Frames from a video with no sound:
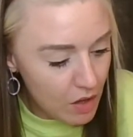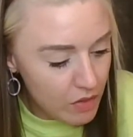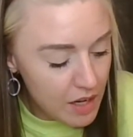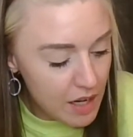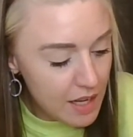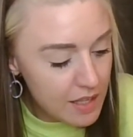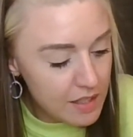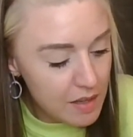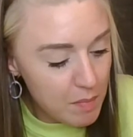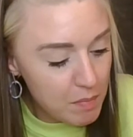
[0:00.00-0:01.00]
there is
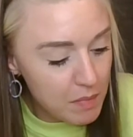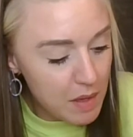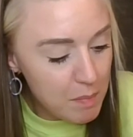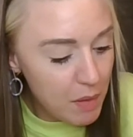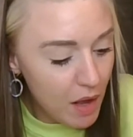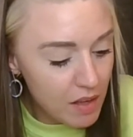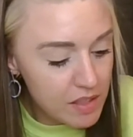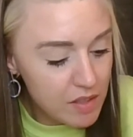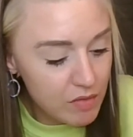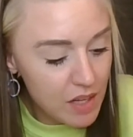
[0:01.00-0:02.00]
some
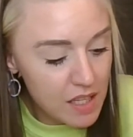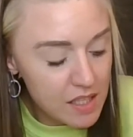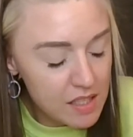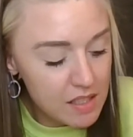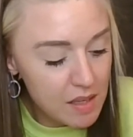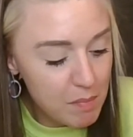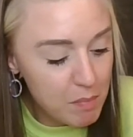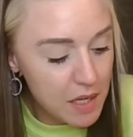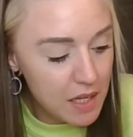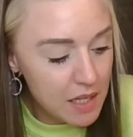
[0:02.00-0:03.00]
impulsiveness and
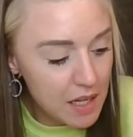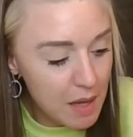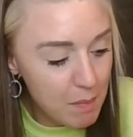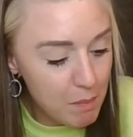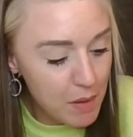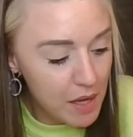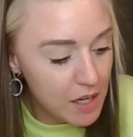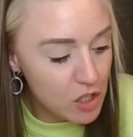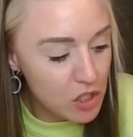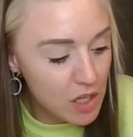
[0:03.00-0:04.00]
being
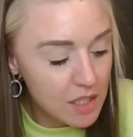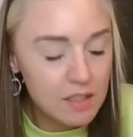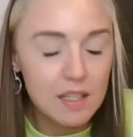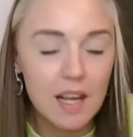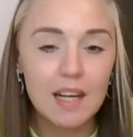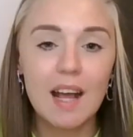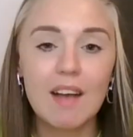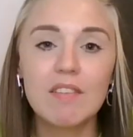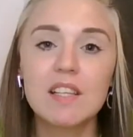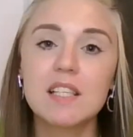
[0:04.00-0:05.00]
impatient and
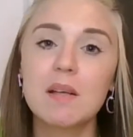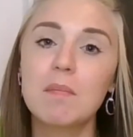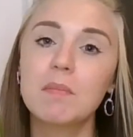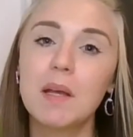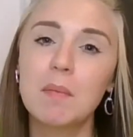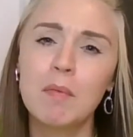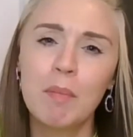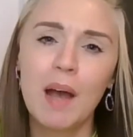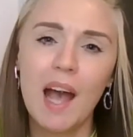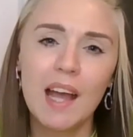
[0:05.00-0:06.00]
having some type of
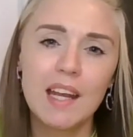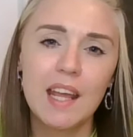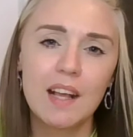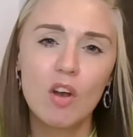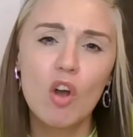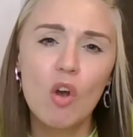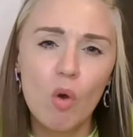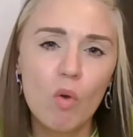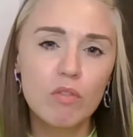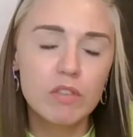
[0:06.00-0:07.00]
panic
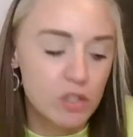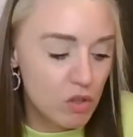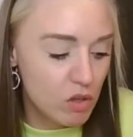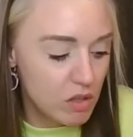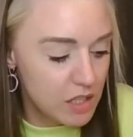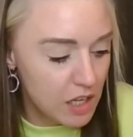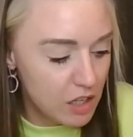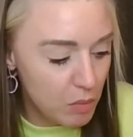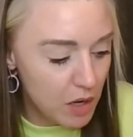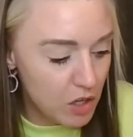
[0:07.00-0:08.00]
over a certain
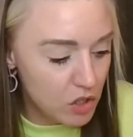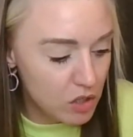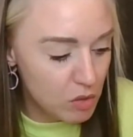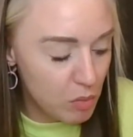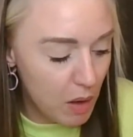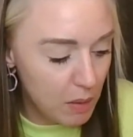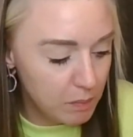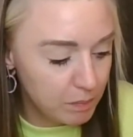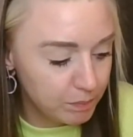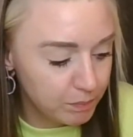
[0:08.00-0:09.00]
situation as well.